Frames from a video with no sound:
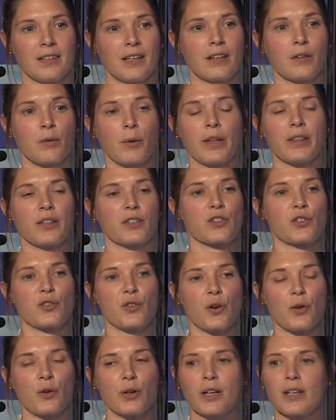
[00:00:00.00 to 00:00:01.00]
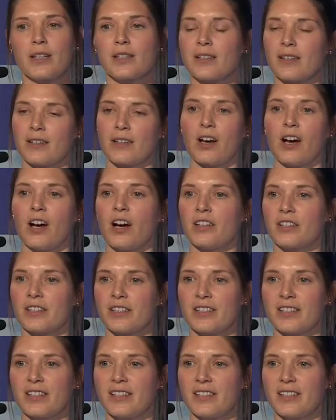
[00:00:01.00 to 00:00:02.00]
the way that stroke is and heart
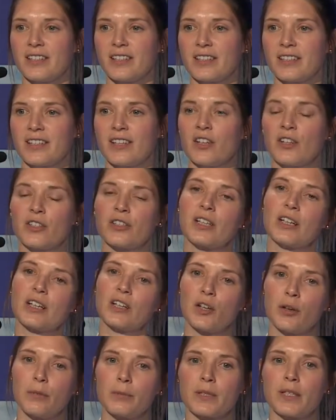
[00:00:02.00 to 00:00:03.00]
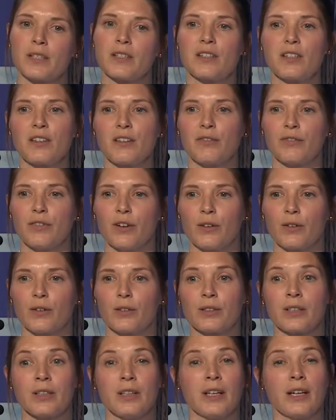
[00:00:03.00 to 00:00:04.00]
disease is, until it comes into the
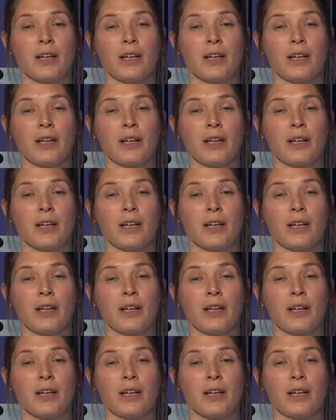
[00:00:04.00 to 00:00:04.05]
fold,